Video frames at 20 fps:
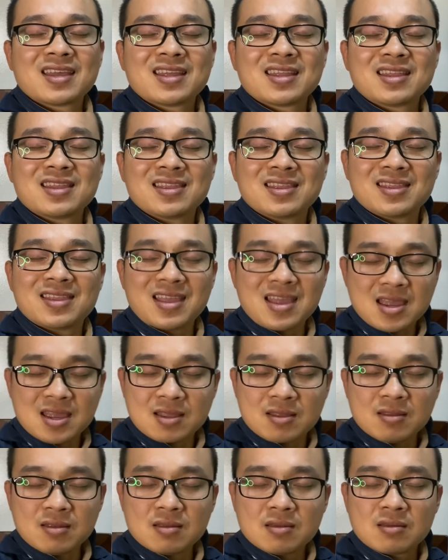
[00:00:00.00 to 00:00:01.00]

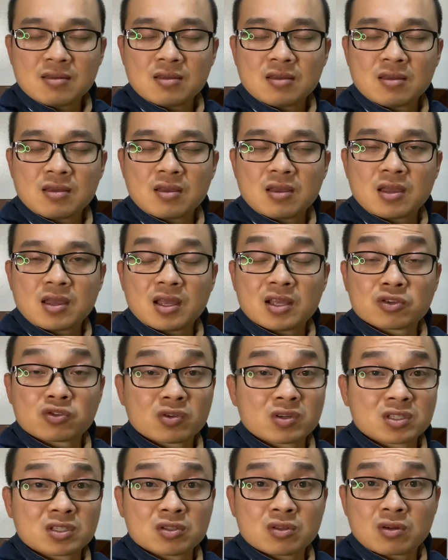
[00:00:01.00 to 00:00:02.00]
Then, as long as
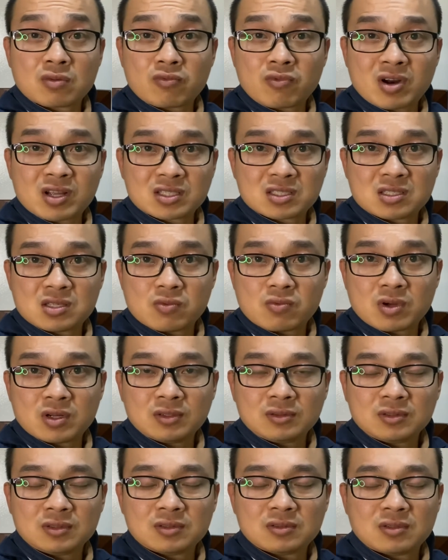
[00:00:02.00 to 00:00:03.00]
it's not rusty one,
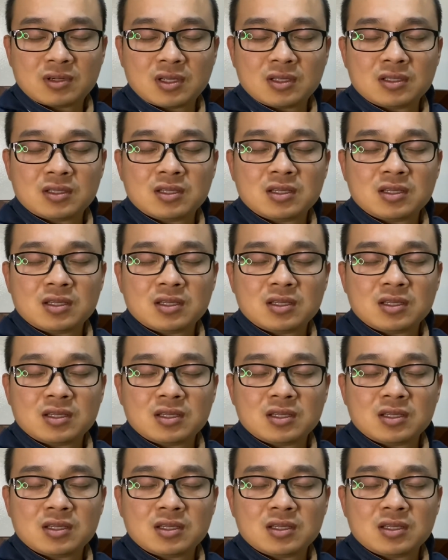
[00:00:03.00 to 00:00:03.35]
right?